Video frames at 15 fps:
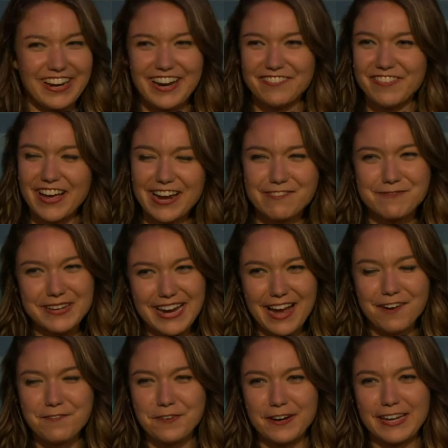to invite everybody
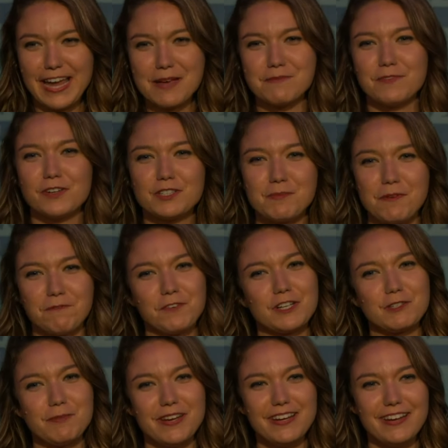out for a game of ultimate
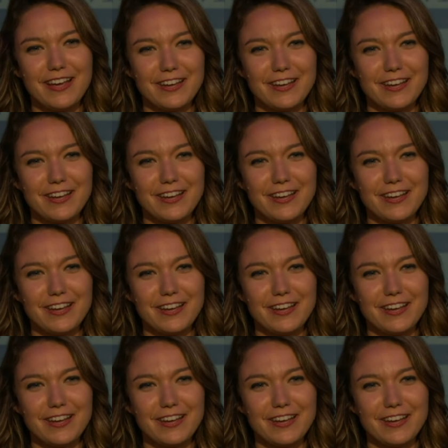frisbee,